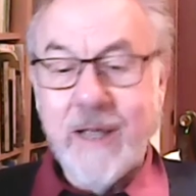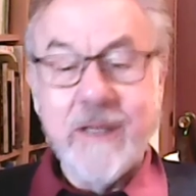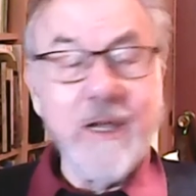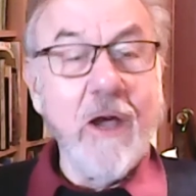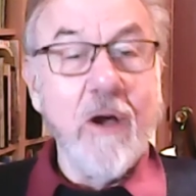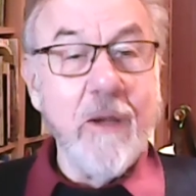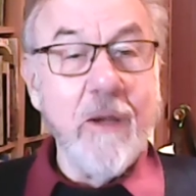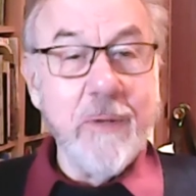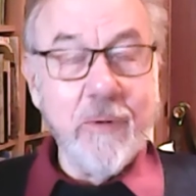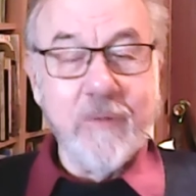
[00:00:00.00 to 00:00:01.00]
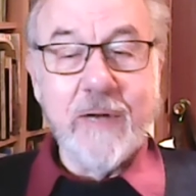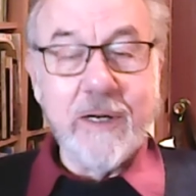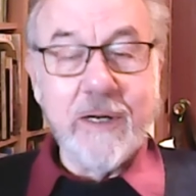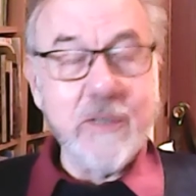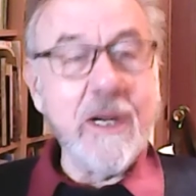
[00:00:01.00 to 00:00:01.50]
You go home, you would have
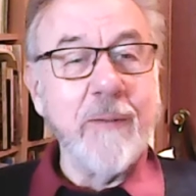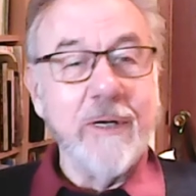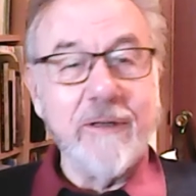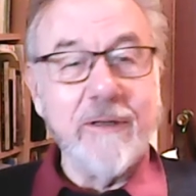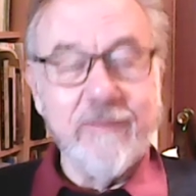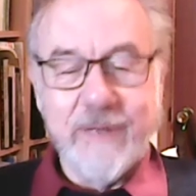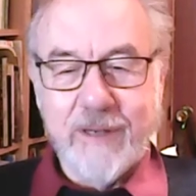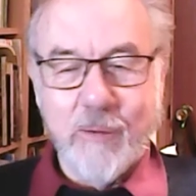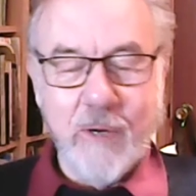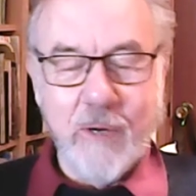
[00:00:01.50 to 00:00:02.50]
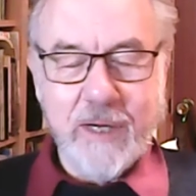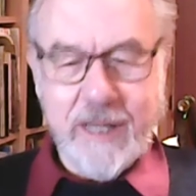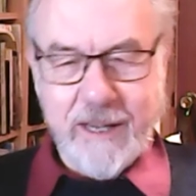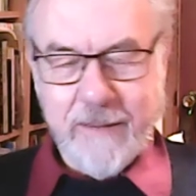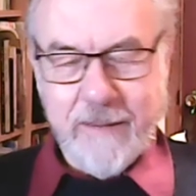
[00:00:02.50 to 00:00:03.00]
done a segment and feel you'd worked hard